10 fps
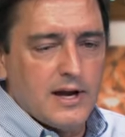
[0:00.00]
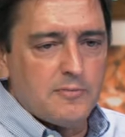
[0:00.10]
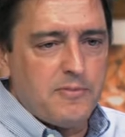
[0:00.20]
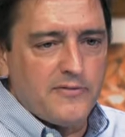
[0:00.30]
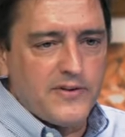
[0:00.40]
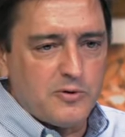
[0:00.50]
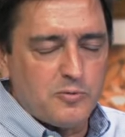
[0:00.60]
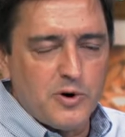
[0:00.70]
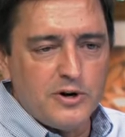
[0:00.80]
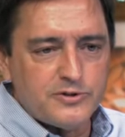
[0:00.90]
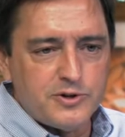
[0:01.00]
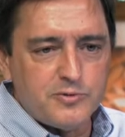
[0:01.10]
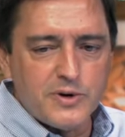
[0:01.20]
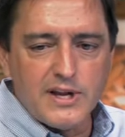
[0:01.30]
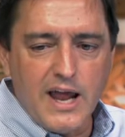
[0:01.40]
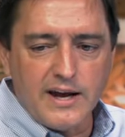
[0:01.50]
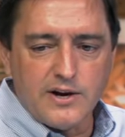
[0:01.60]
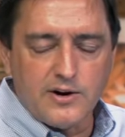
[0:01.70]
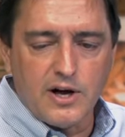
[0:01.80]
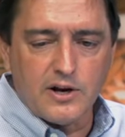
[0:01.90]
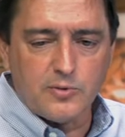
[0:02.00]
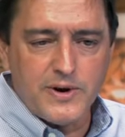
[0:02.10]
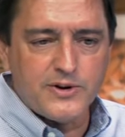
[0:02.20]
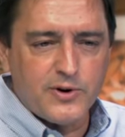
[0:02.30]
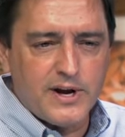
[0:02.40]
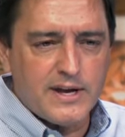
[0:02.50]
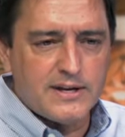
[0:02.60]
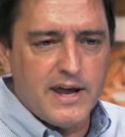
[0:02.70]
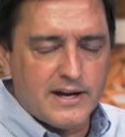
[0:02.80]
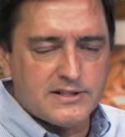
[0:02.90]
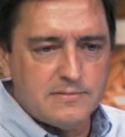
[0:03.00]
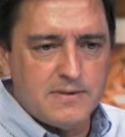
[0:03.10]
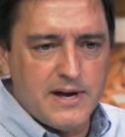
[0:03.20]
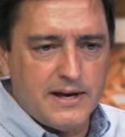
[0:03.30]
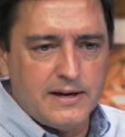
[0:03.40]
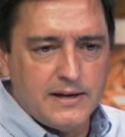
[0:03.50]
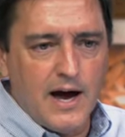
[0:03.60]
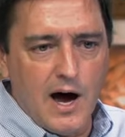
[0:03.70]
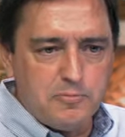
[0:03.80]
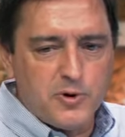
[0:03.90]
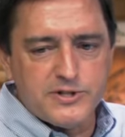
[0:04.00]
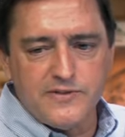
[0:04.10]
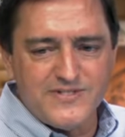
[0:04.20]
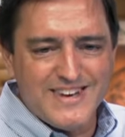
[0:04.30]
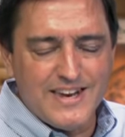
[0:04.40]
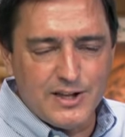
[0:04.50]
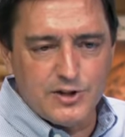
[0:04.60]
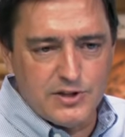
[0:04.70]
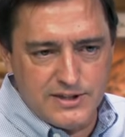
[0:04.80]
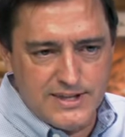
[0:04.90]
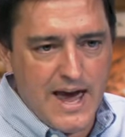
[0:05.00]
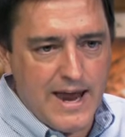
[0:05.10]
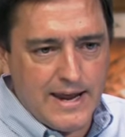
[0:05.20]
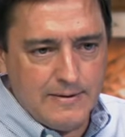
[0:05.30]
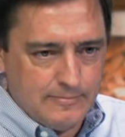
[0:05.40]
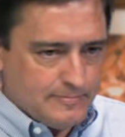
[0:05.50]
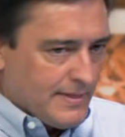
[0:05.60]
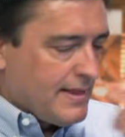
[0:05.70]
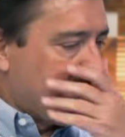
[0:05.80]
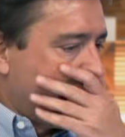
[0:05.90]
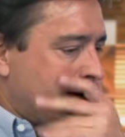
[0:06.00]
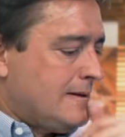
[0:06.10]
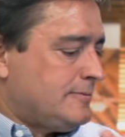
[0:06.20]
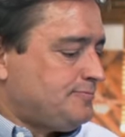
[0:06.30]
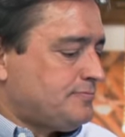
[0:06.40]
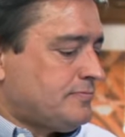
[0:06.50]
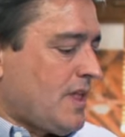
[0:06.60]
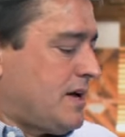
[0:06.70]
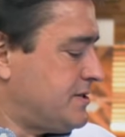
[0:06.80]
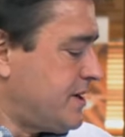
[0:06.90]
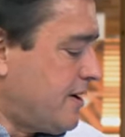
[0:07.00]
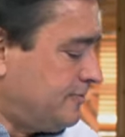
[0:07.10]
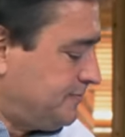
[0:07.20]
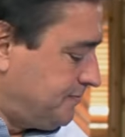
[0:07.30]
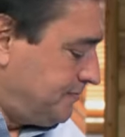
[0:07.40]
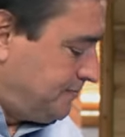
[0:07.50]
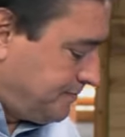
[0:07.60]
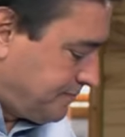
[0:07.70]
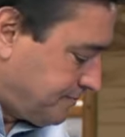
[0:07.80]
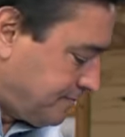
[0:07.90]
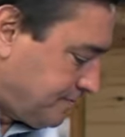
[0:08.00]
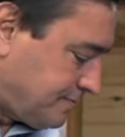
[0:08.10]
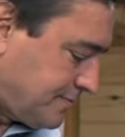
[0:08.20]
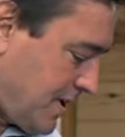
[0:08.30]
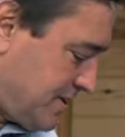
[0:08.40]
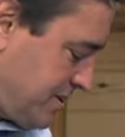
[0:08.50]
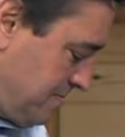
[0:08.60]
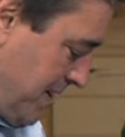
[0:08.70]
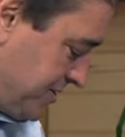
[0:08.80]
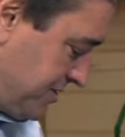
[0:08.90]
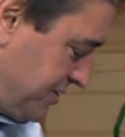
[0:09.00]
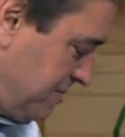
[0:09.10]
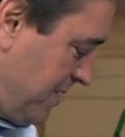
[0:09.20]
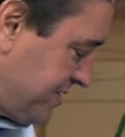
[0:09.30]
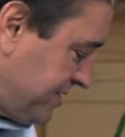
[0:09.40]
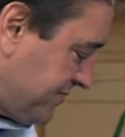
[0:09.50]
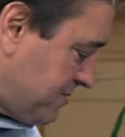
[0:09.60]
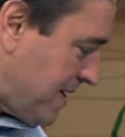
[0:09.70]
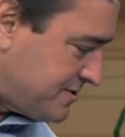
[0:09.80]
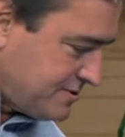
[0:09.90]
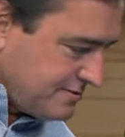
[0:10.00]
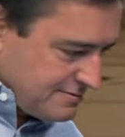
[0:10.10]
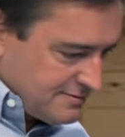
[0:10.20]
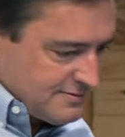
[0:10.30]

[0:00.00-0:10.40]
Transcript: in a perfect world, you'd really like your color rendering index to be upwards of ninety. So too much, too much information.